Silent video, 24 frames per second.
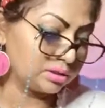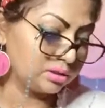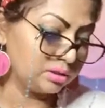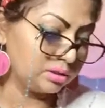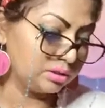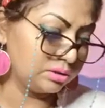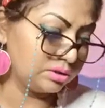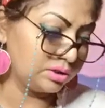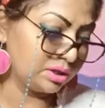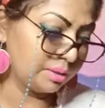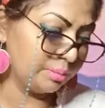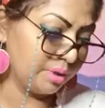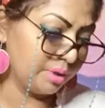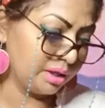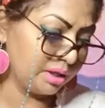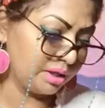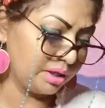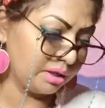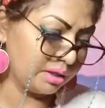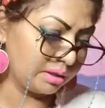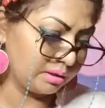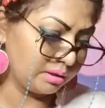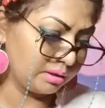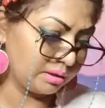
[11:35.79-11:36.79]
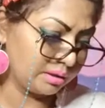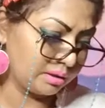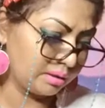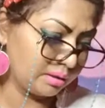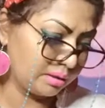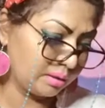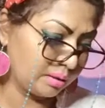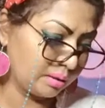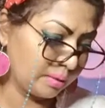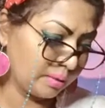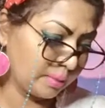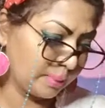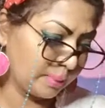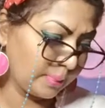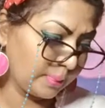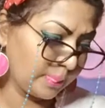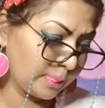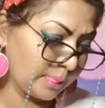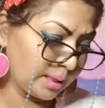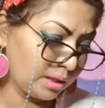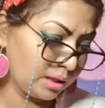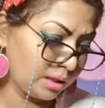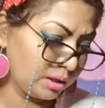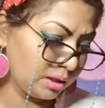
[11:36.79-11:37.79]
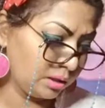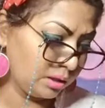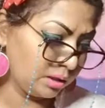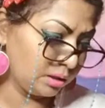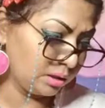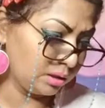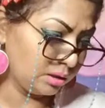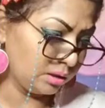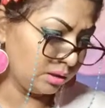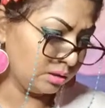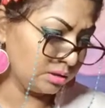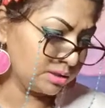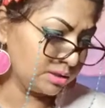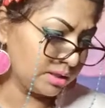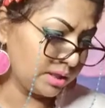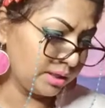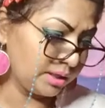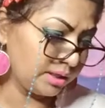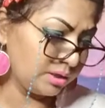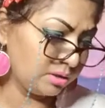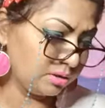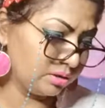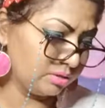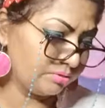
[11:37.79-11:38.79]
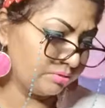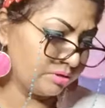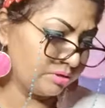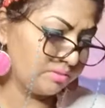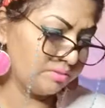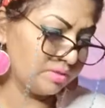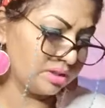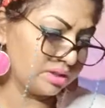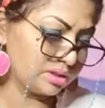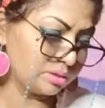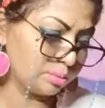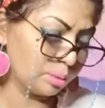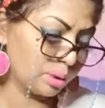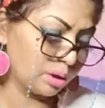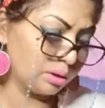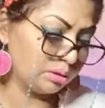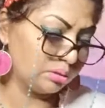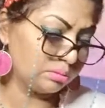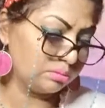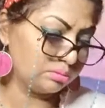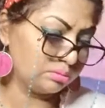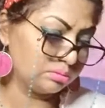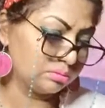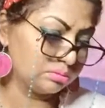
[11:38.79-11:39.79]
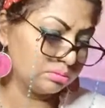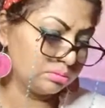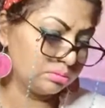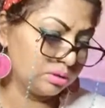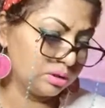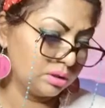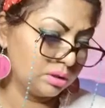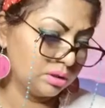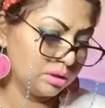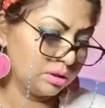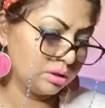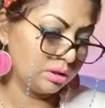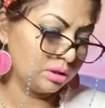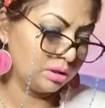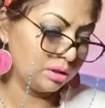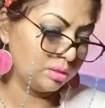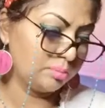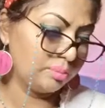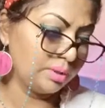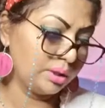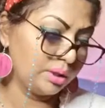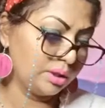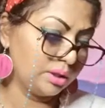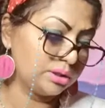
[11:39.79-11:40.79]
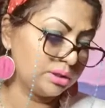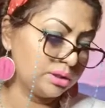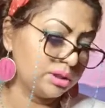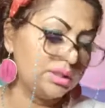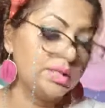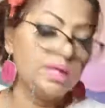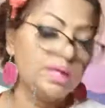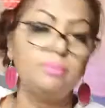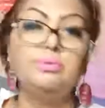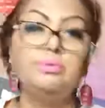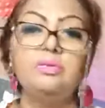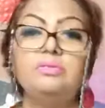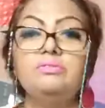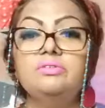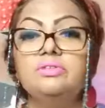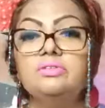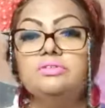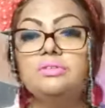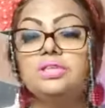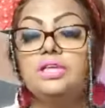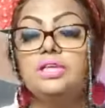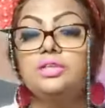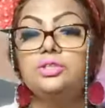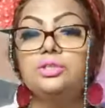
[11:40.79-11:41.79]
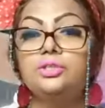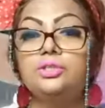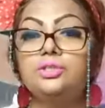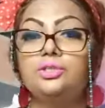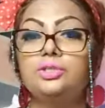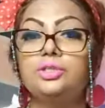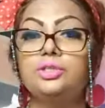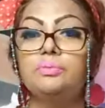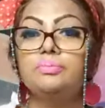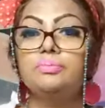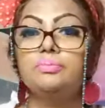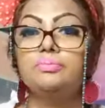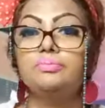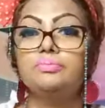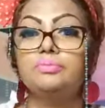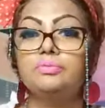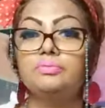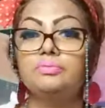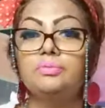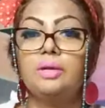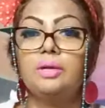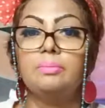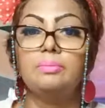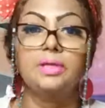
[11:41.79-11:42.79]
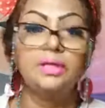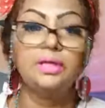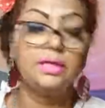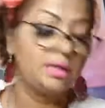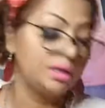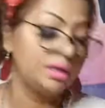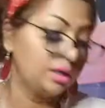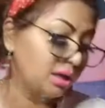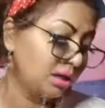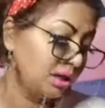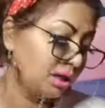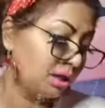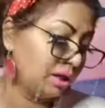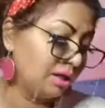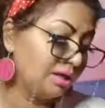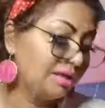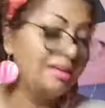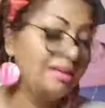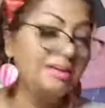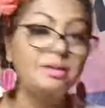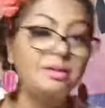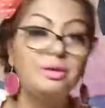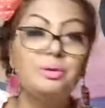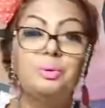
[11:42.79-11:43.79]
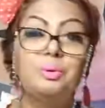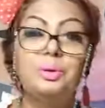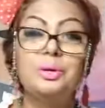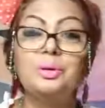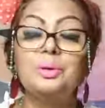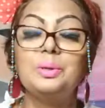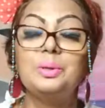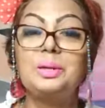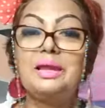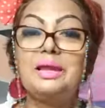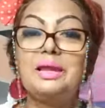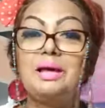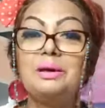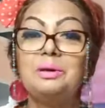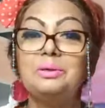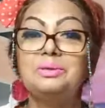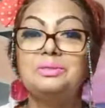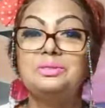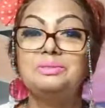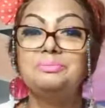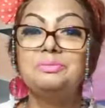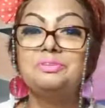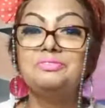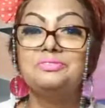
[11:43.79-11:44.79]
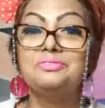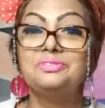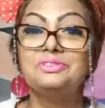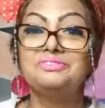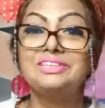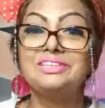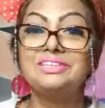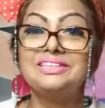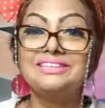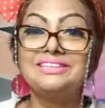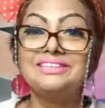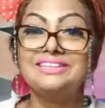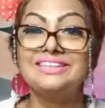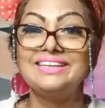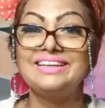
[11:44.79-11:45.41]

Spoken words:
So Gemini, looks like you're the frivolous one, because in that previous relationship probably you were not allowed to be frivolous.